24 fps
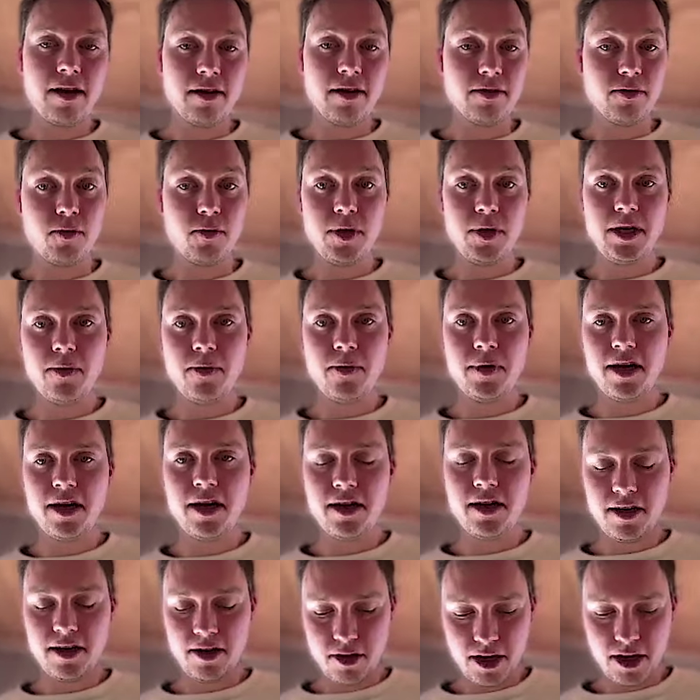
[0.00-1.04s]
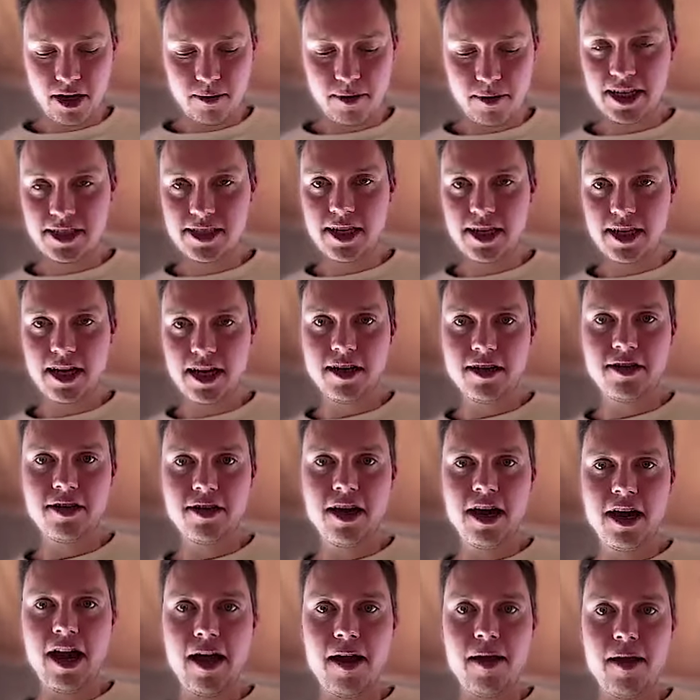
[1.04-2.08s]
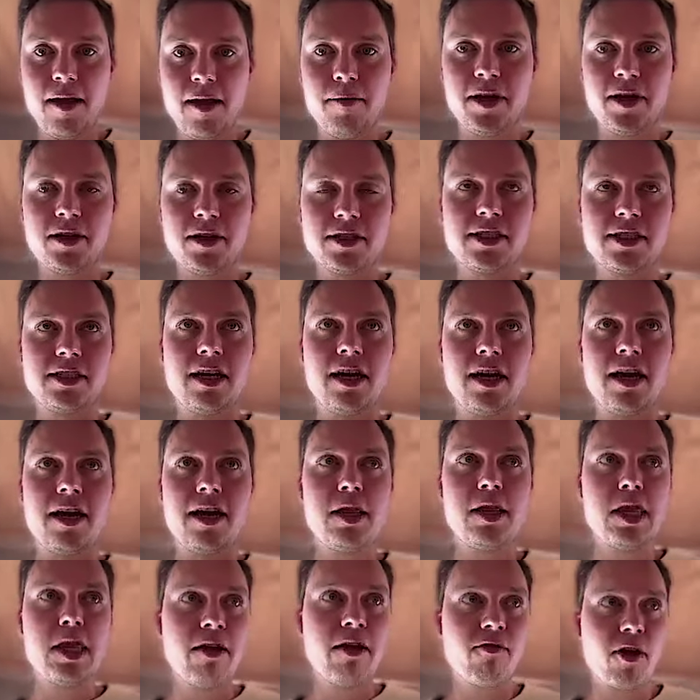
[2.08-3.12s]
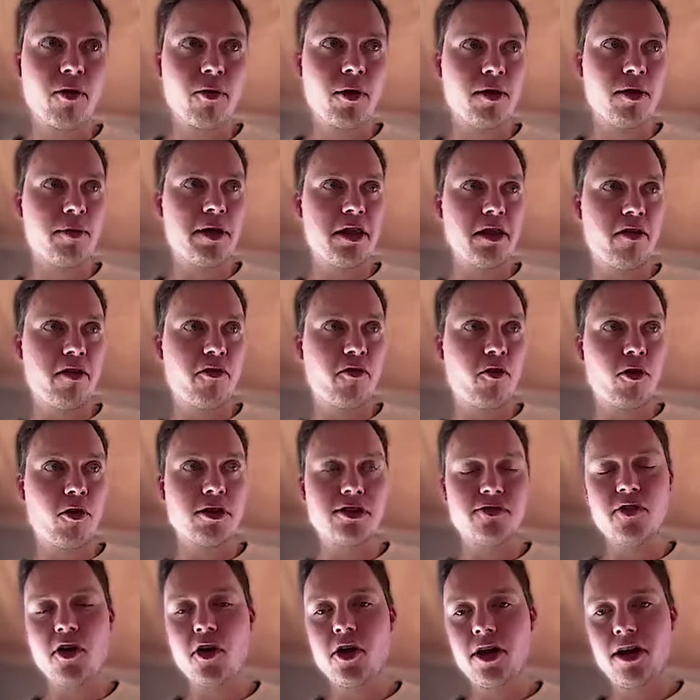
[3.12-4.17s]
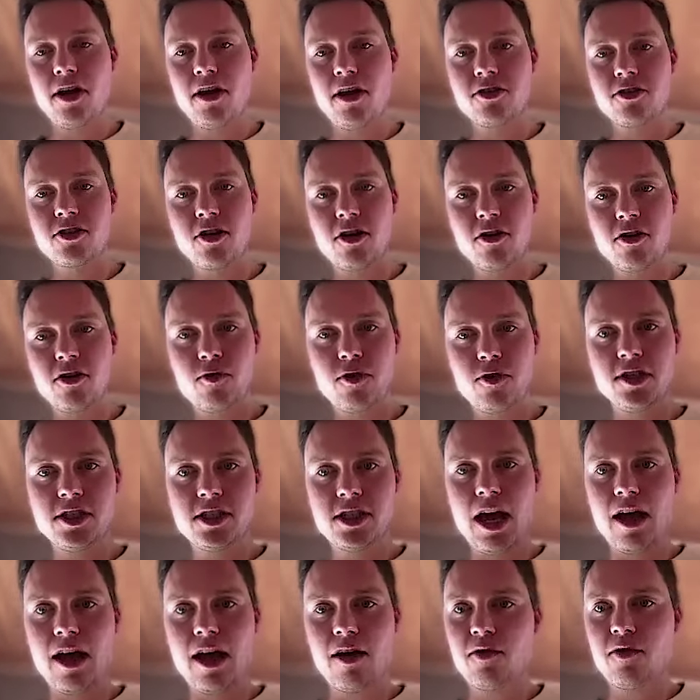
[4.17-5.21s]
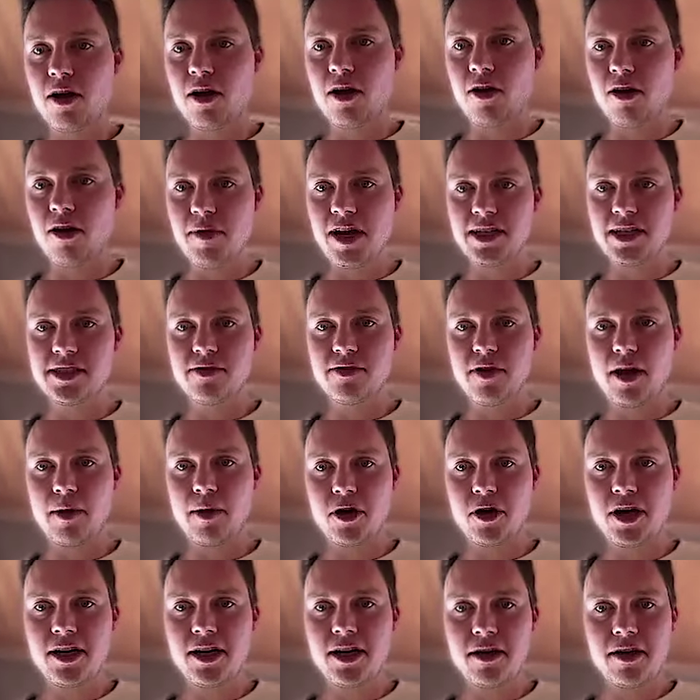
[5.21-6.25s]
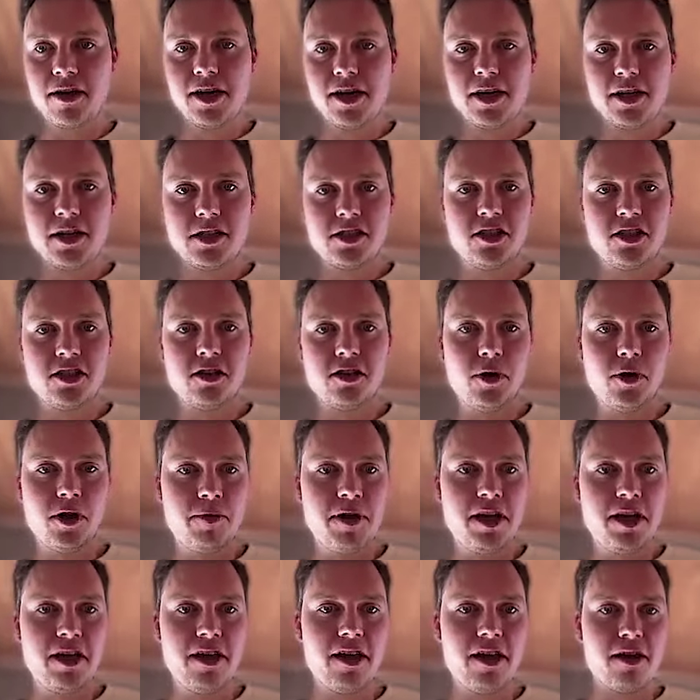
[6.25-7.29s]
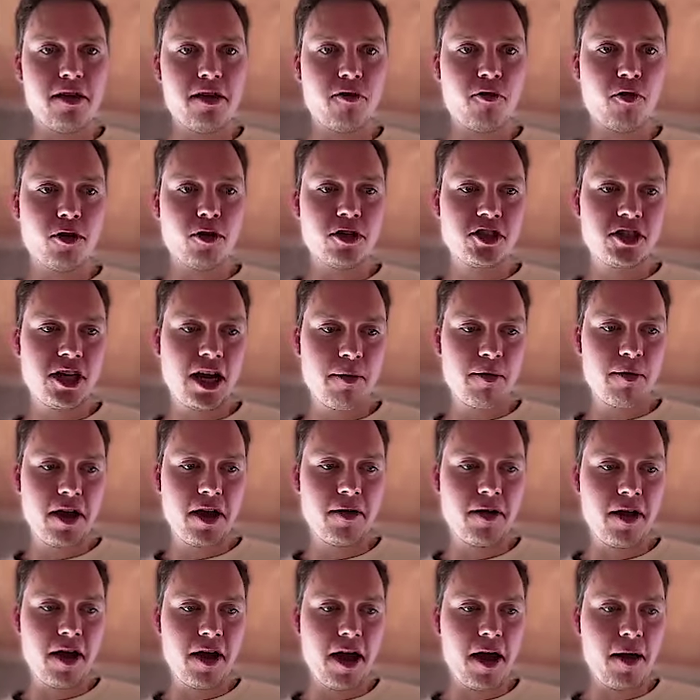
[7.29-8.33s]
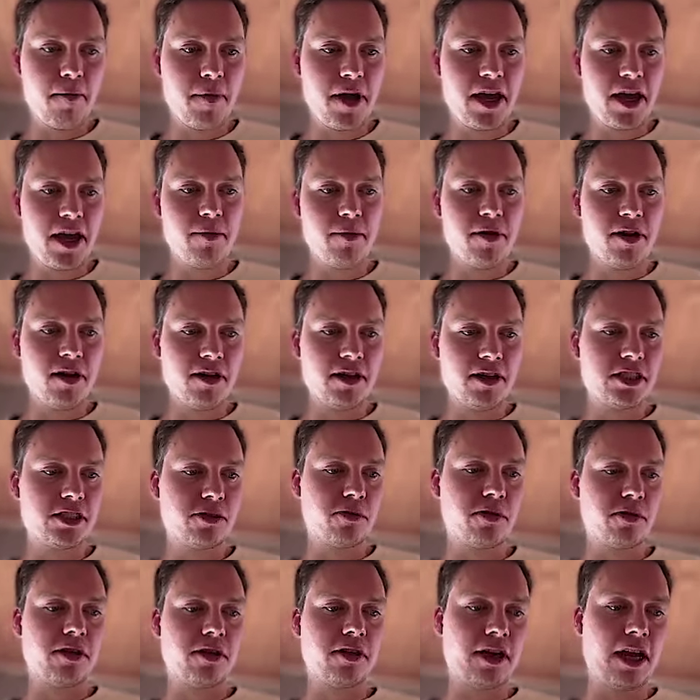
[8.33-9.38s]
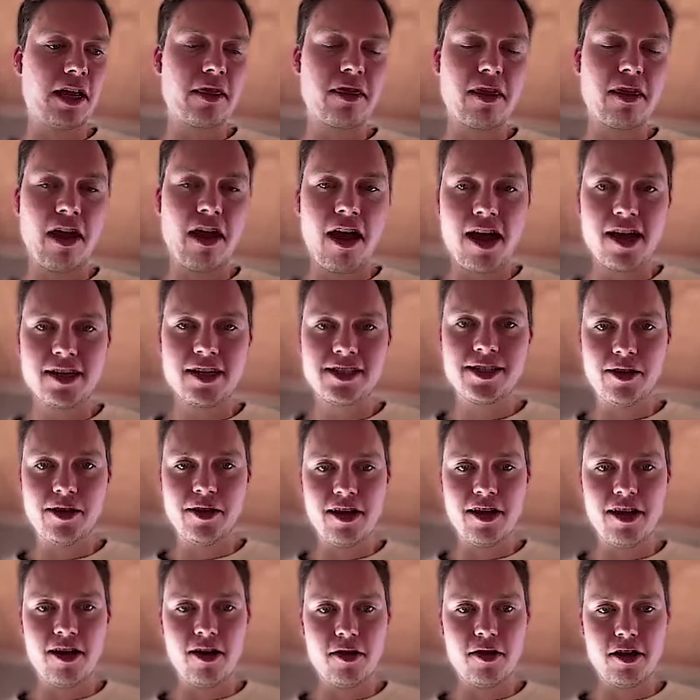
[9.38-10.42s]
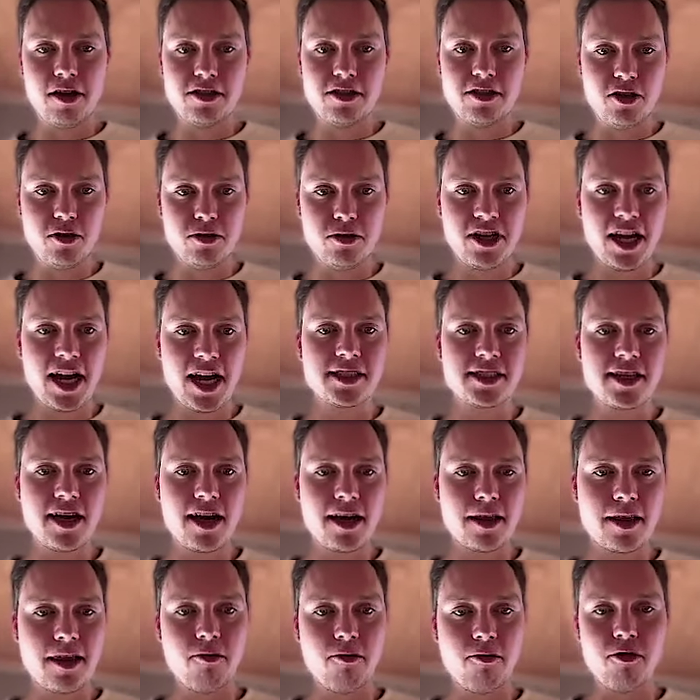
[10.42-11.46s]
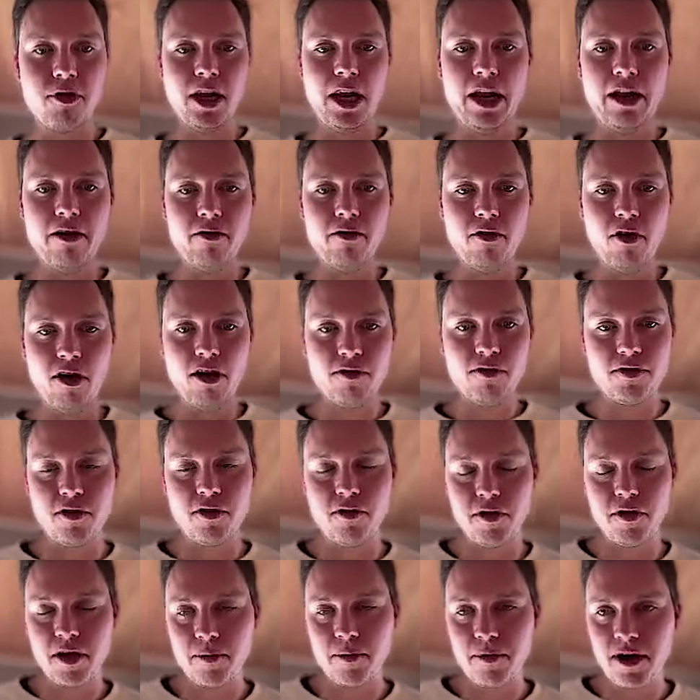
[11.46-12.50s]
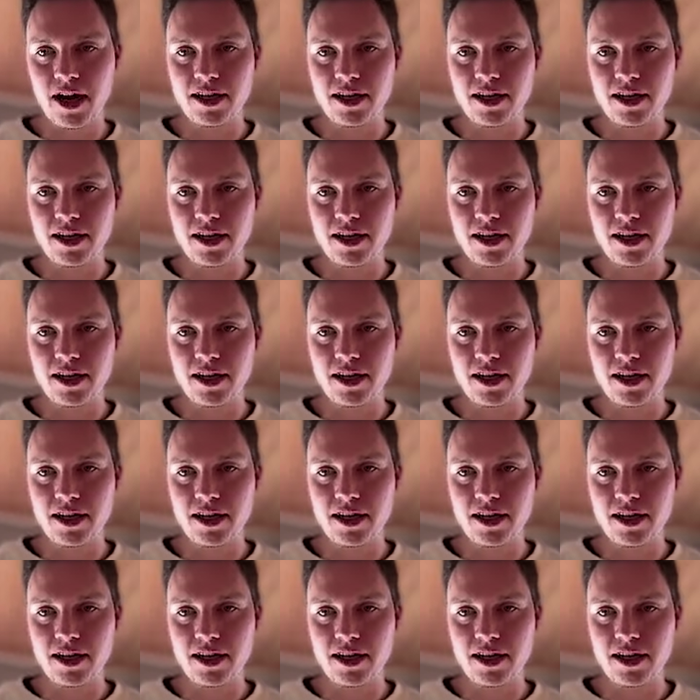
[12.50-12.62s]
Yeah, we are incredibly excited because ETH Denver will be the first very large conference after our massive upgrade. So it will be the first time that many builders will get their eyes on this new tech stack that really evolved over the